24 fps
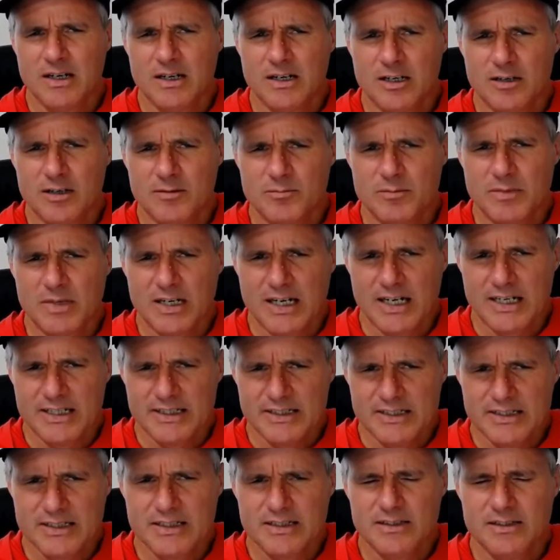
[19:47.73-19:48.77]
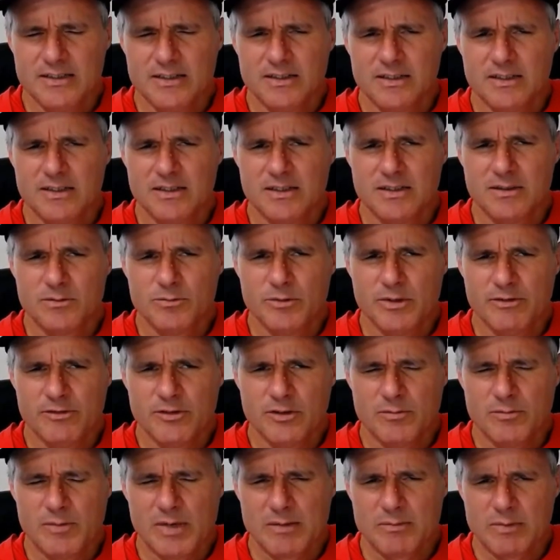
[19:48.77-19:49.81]
I did
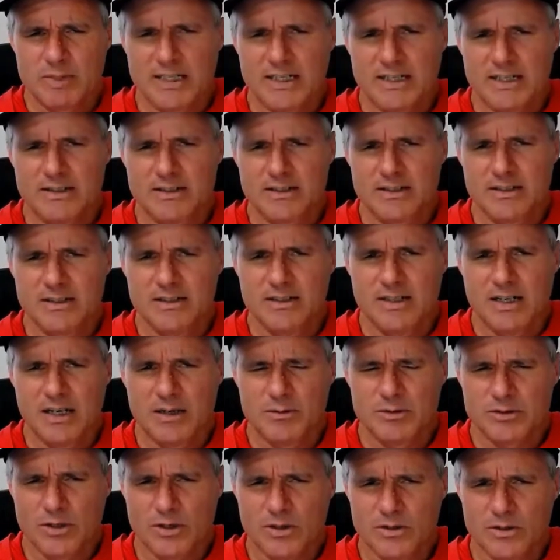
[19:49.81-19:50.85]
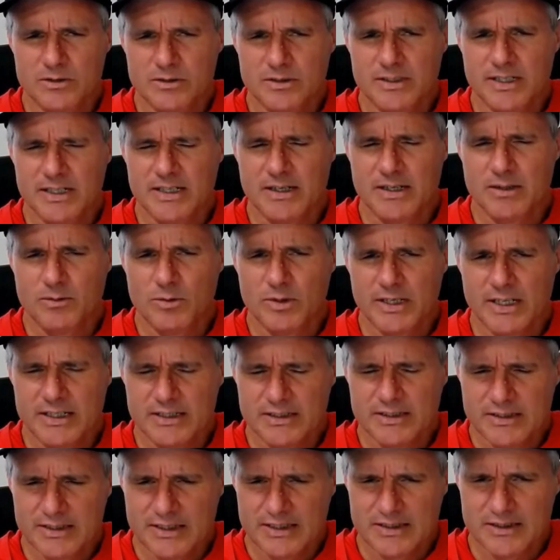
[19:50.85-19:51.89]
refill my bladder. I was alternating one
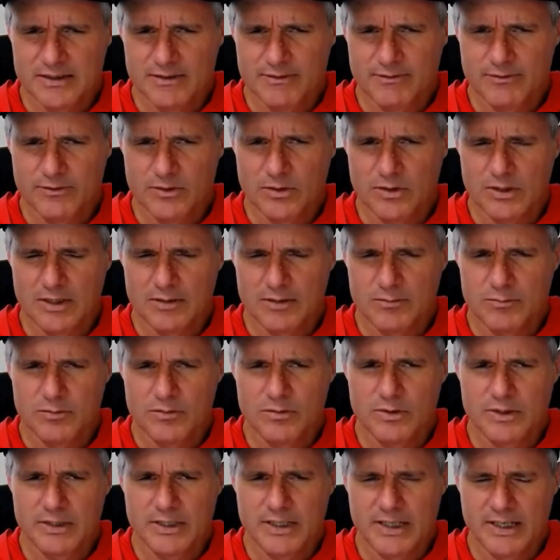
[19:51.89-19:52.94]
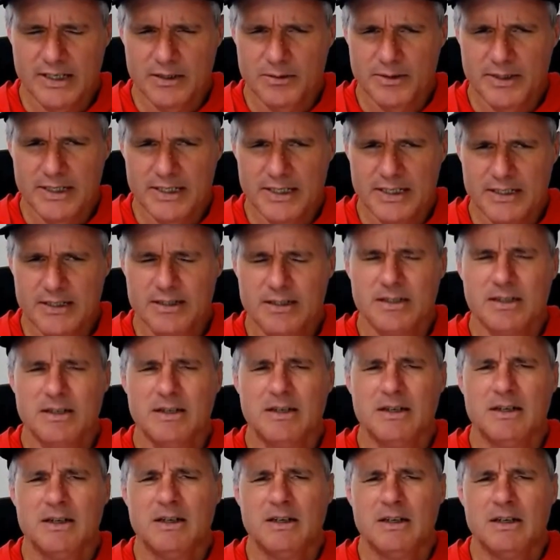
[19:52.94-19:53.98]
aid station full up with Gatorade.
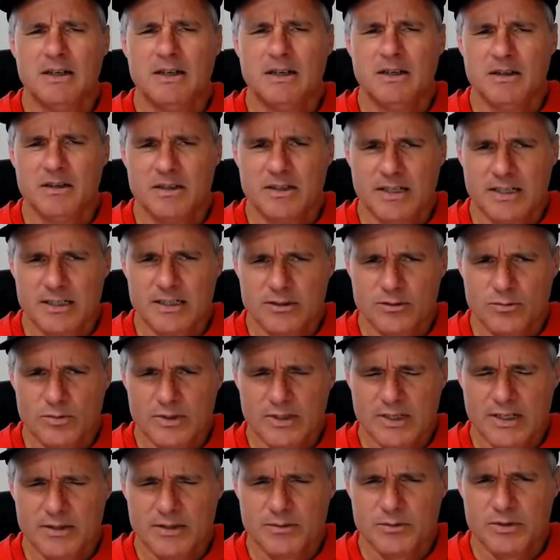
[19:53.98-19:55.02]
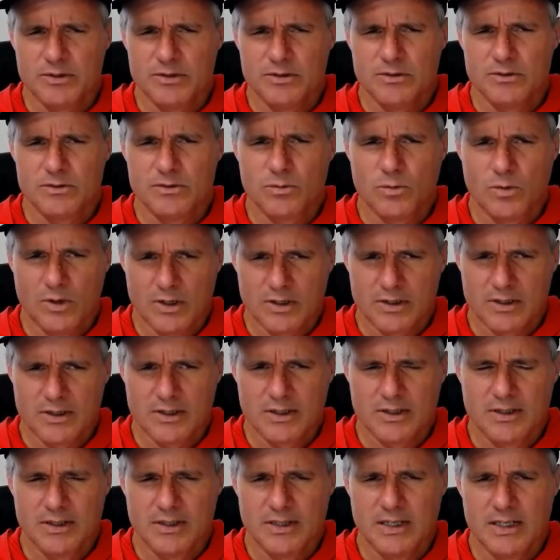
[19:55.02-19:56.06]
The next one I would use
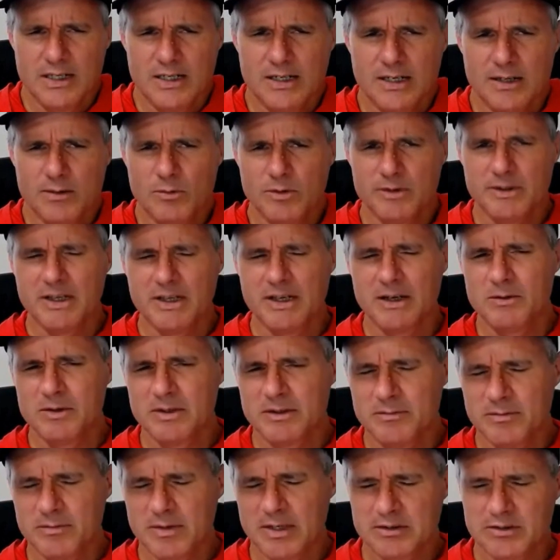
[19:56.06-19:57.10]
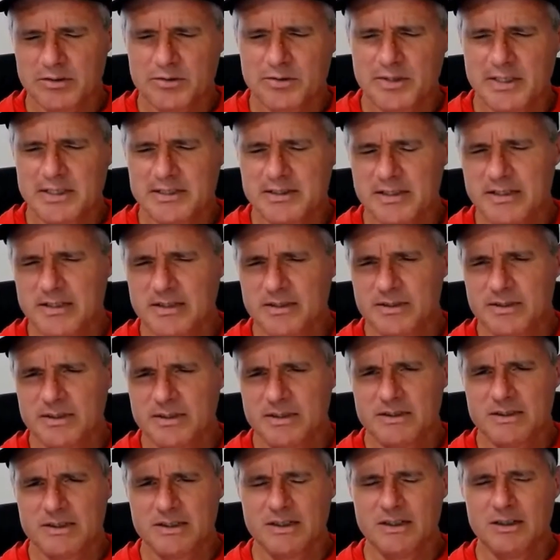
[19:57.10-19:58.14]
water. And one thing I want to stress here
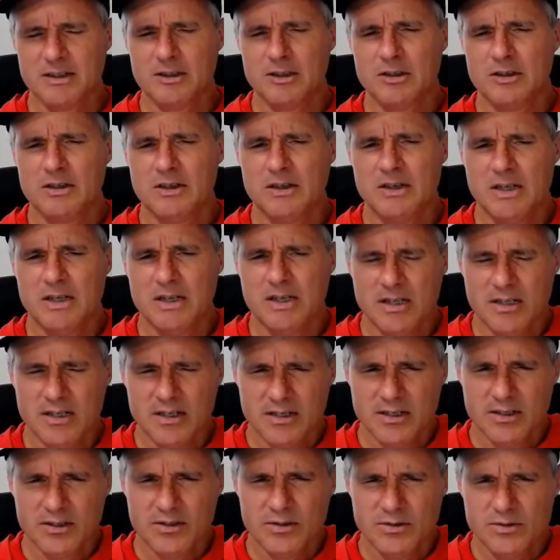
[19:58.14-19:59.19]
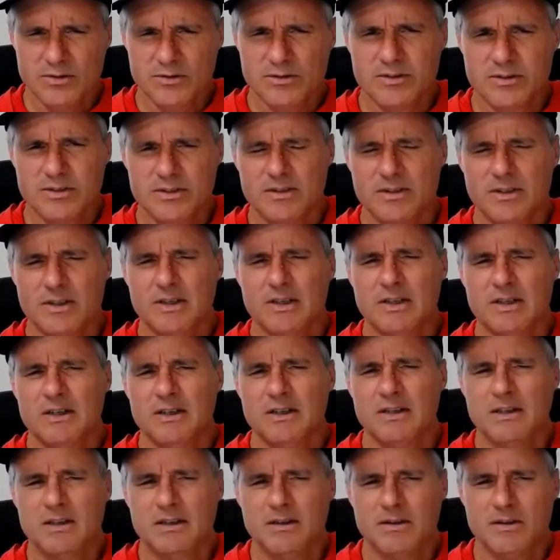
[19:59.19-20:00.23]
is use
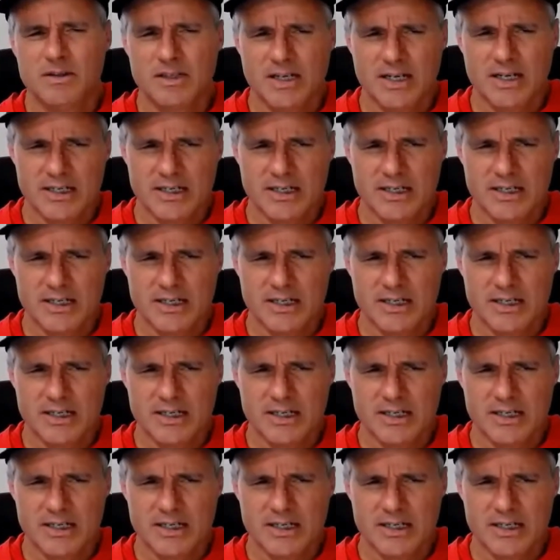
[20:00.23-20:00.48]
the